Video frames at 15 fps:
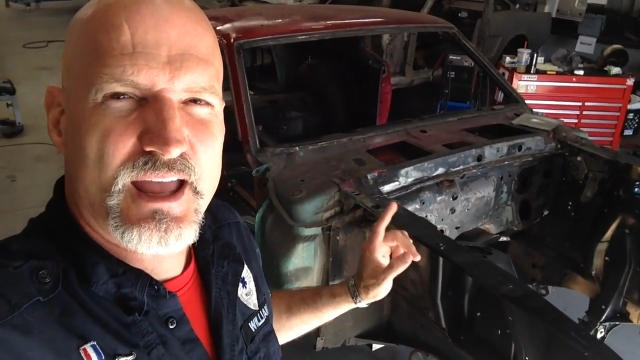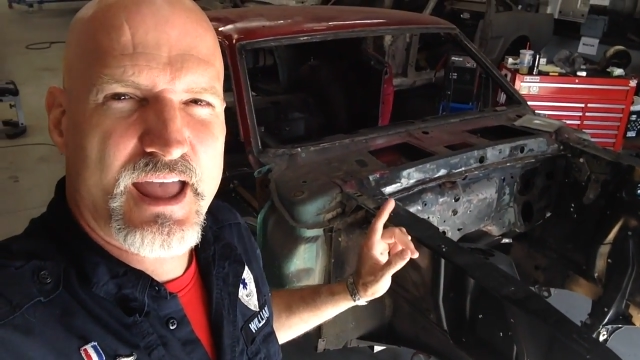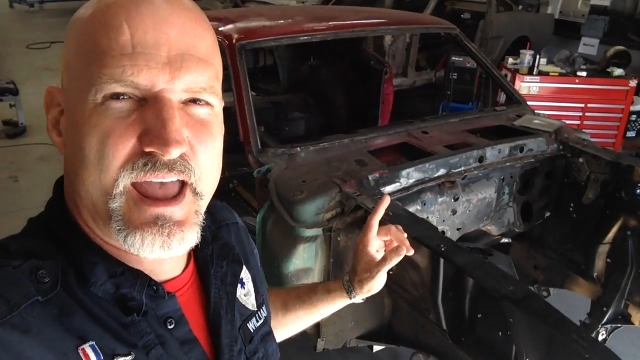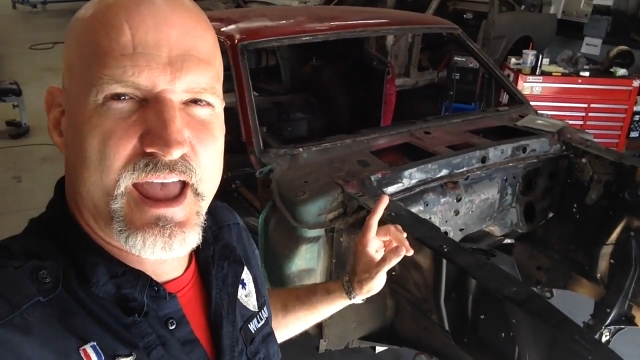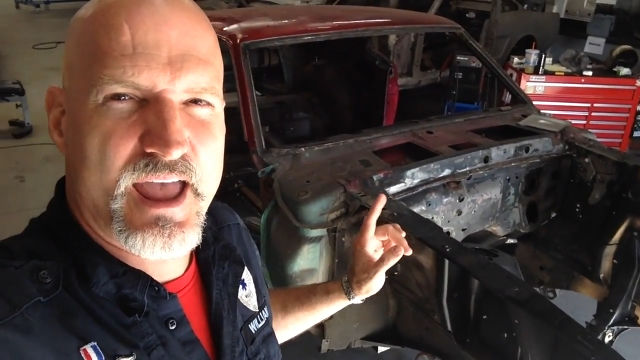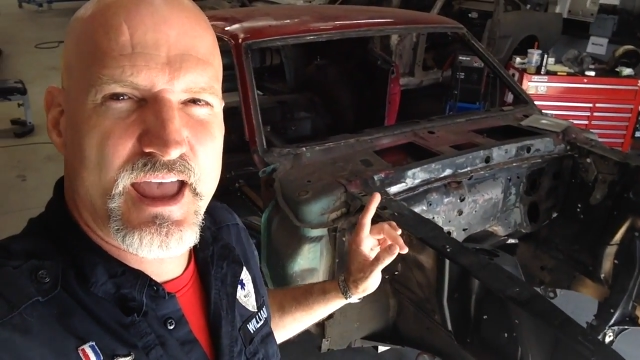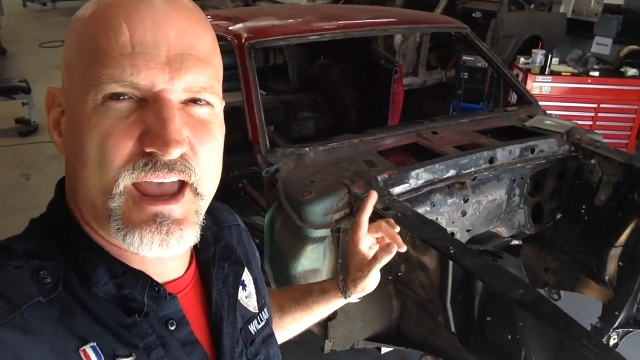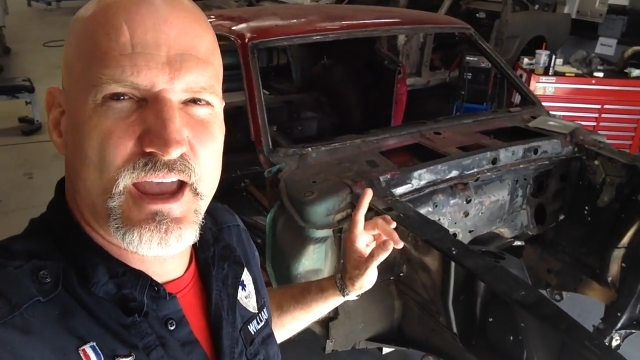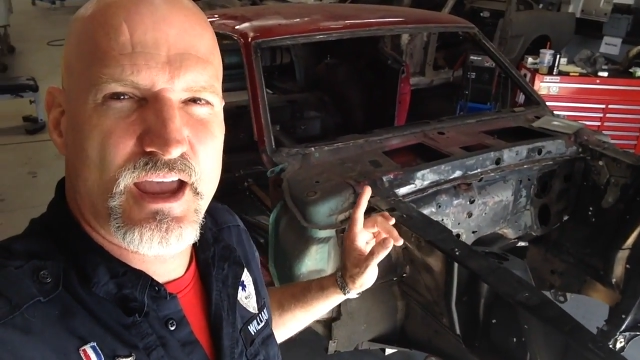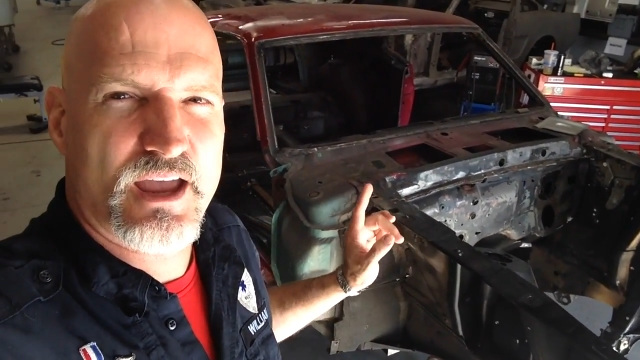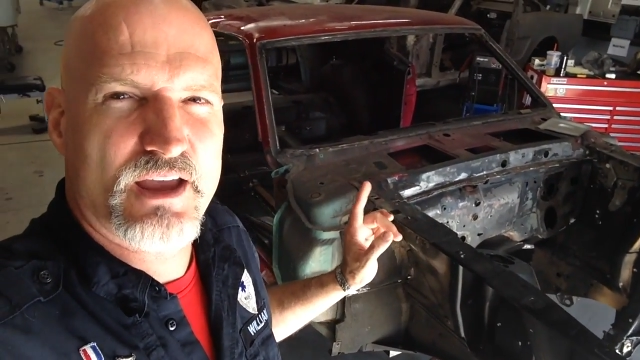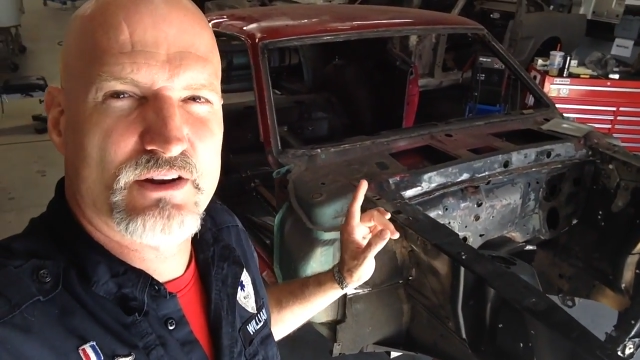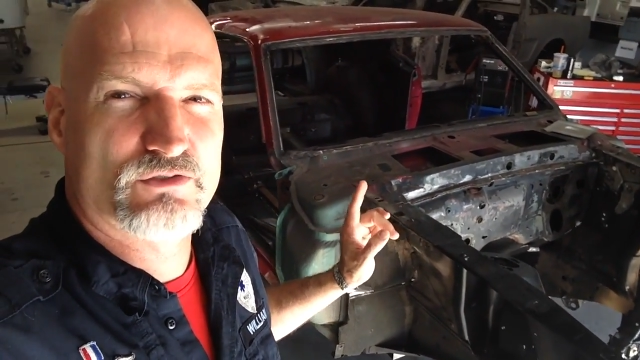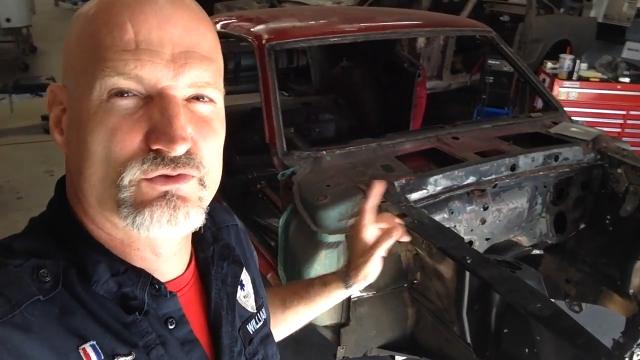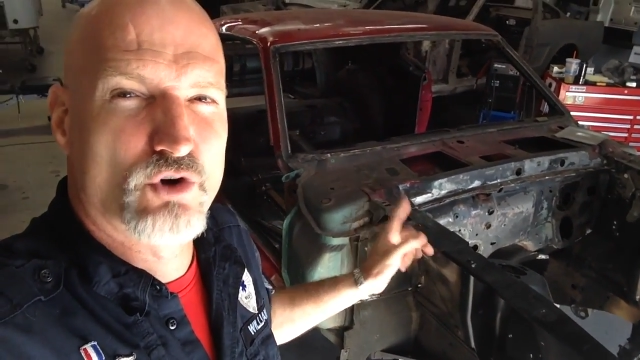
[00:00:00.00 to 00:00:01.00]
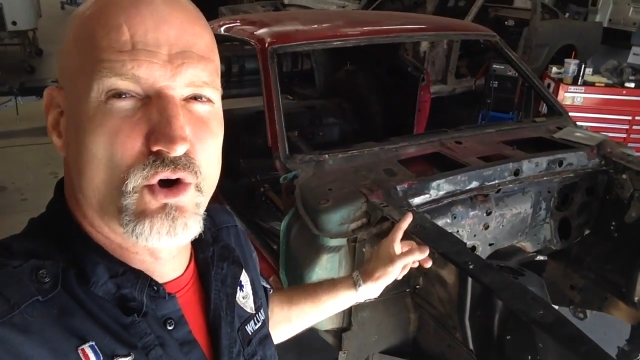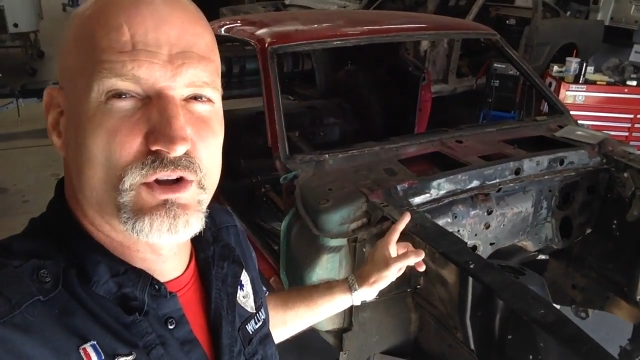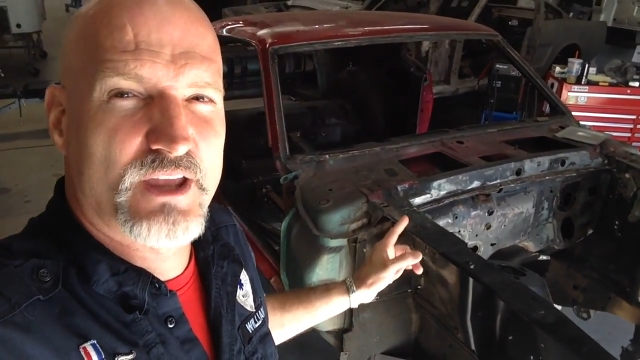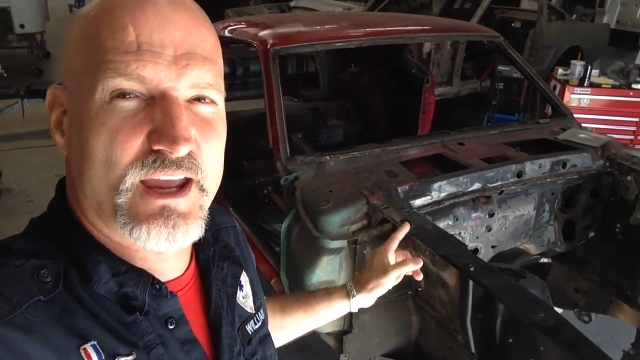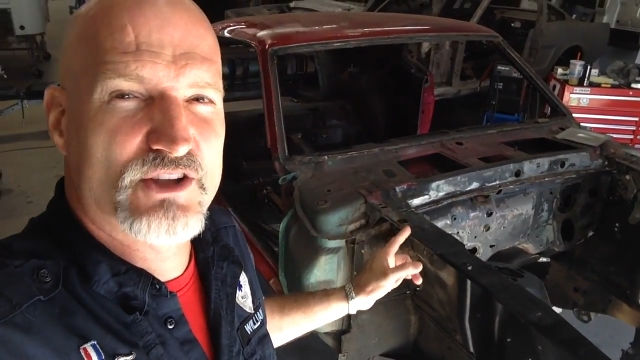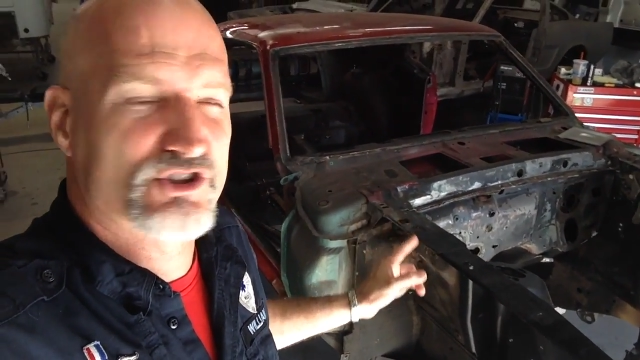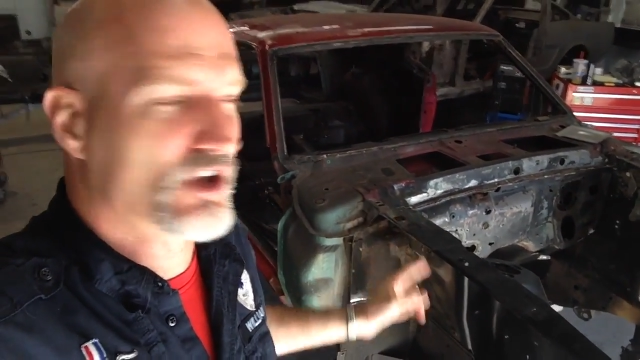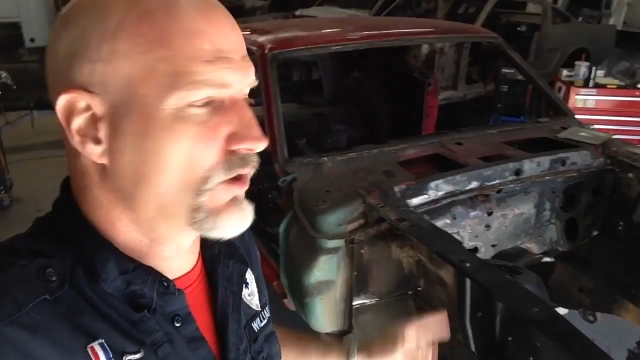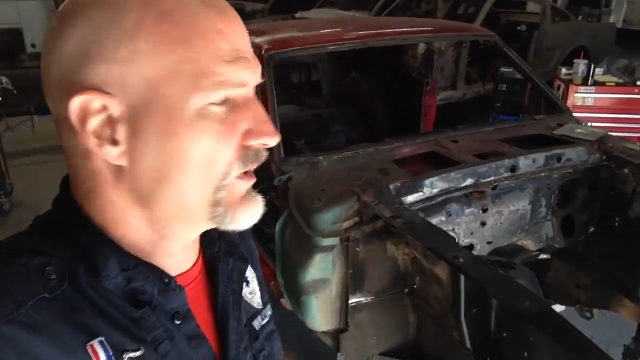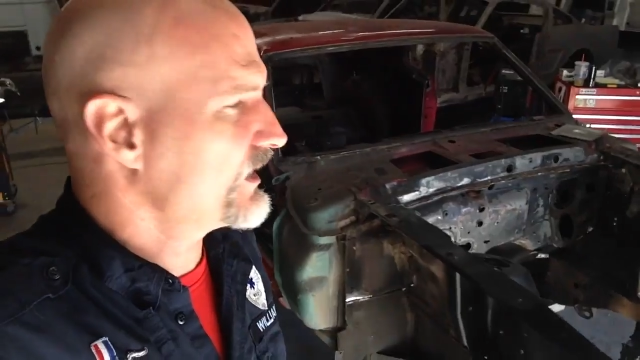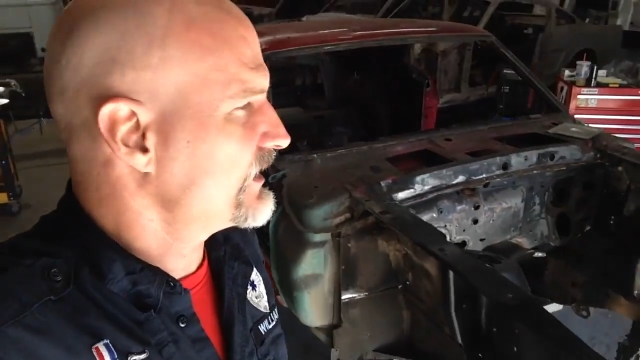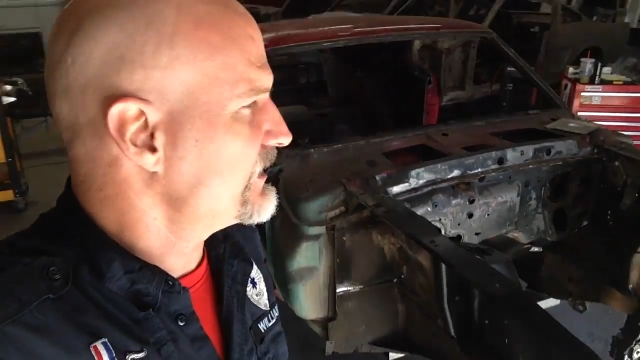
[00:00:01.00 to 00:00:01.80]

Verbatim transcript: and roll cage going